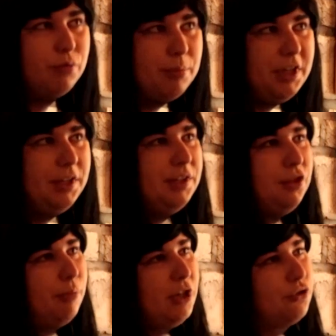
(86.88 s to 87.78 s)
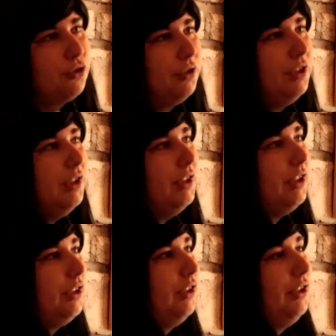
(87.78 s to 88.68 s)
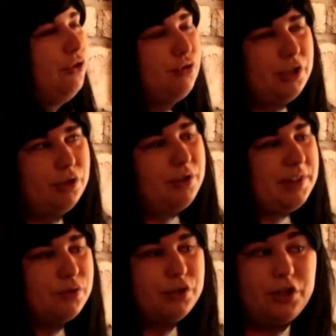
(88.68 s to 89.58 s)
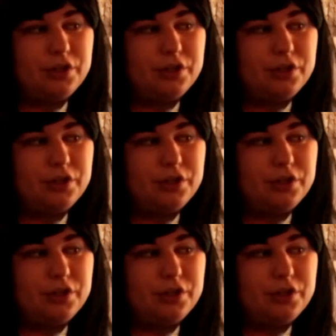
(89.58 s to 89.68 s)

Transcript: of women and the oppression in general that's